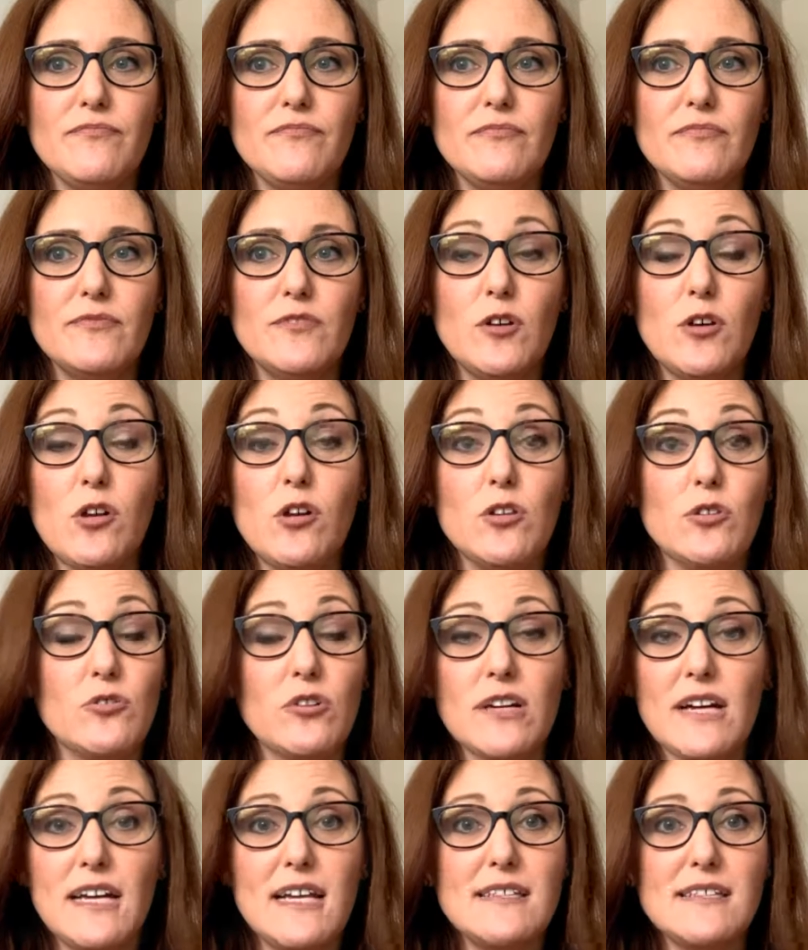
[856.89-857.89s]
not all
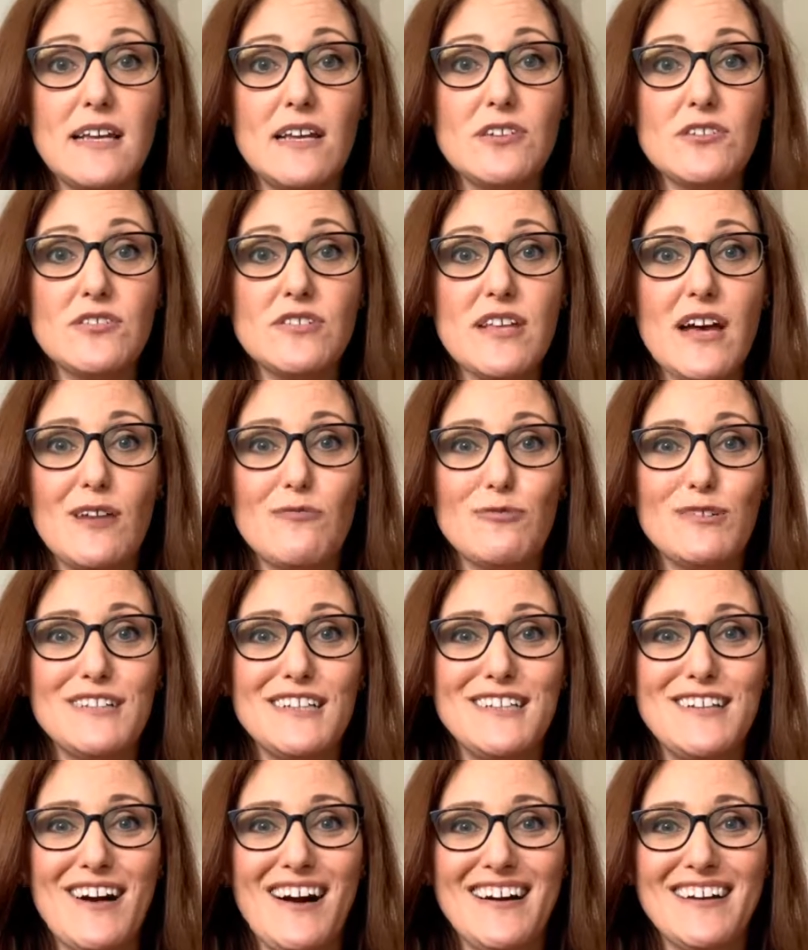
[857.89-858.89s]
organizations have
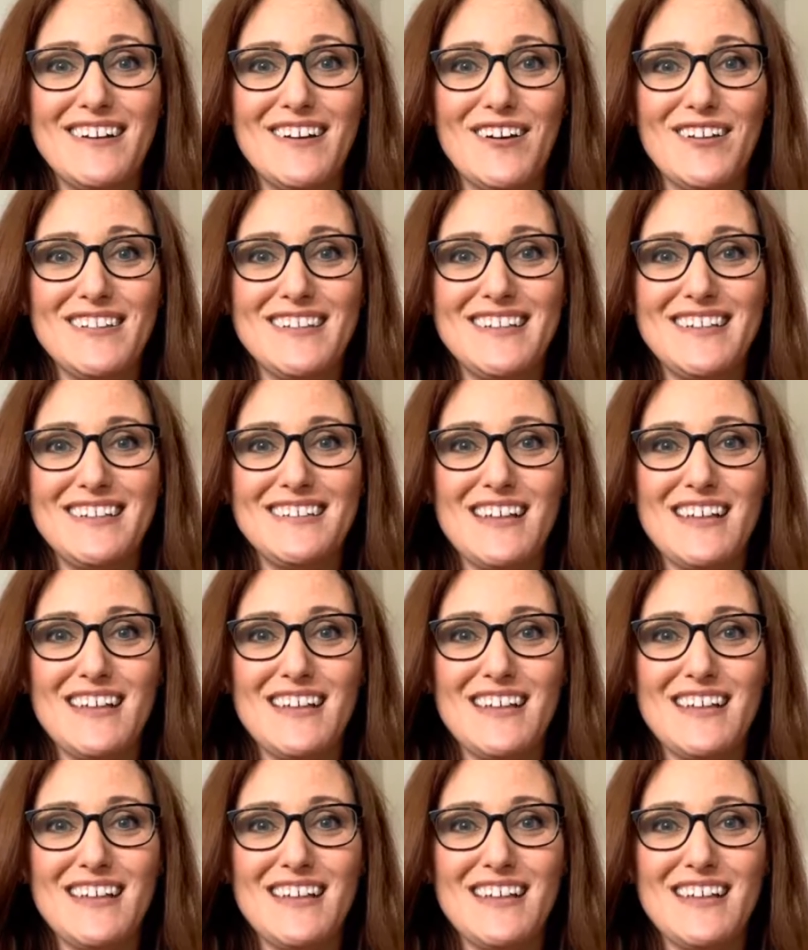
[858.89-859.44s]
really gotten on the